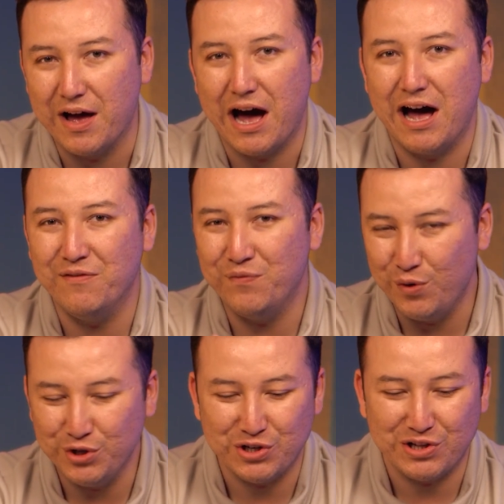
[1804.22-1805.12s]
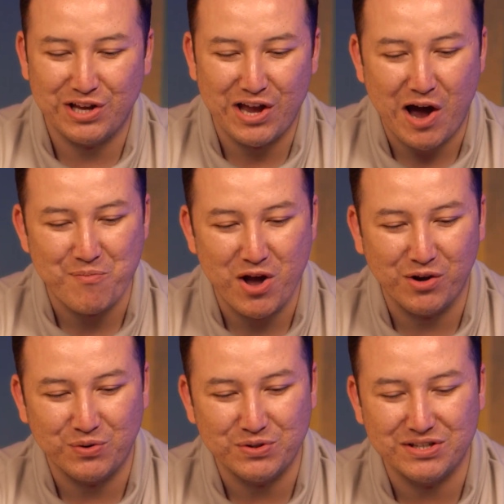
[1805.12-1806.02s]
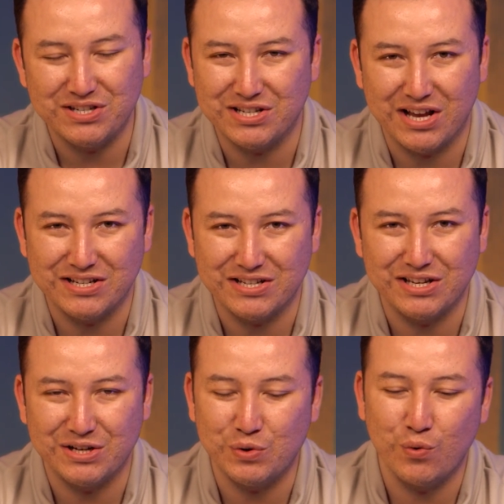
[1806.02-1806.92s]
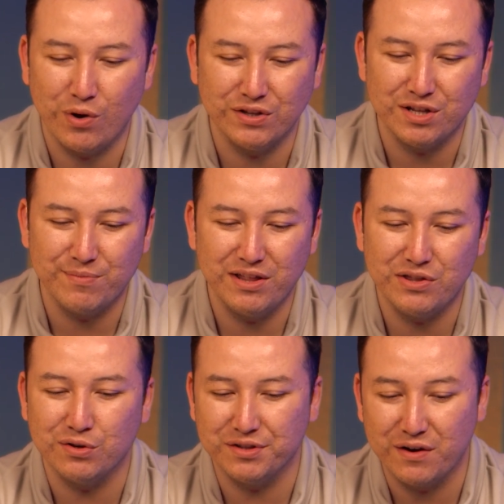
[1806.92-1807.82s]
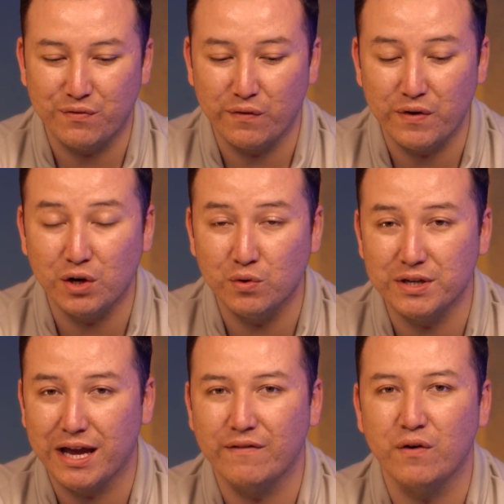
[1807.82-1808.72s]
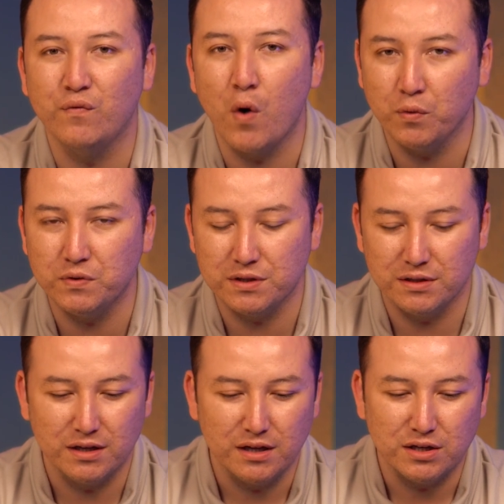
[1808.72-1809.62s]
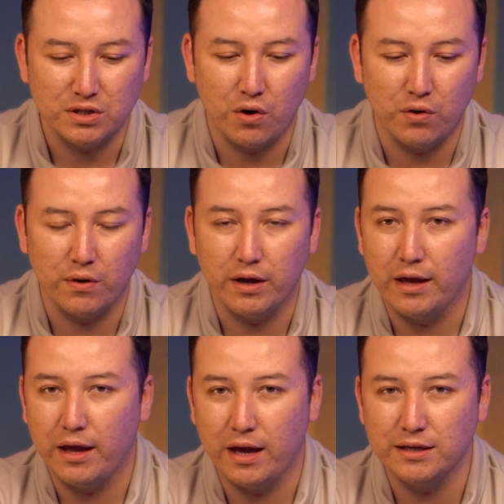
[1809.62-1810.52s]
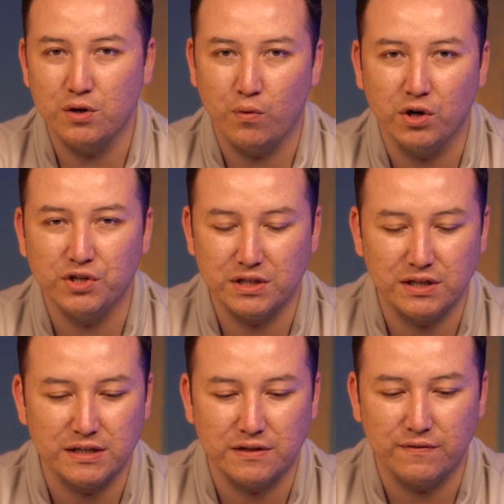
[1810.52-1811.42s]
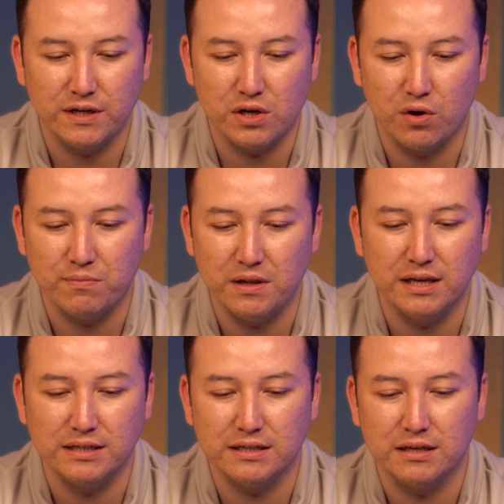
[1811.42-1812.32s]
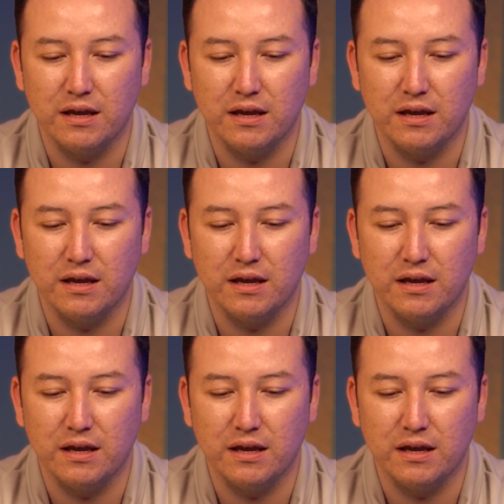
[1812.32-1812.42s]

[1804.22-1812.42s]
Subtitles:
Unfortunately, I'm not going to discuss here who won the debate, so therefore we are going to have a vote. So as you're watching this video, please,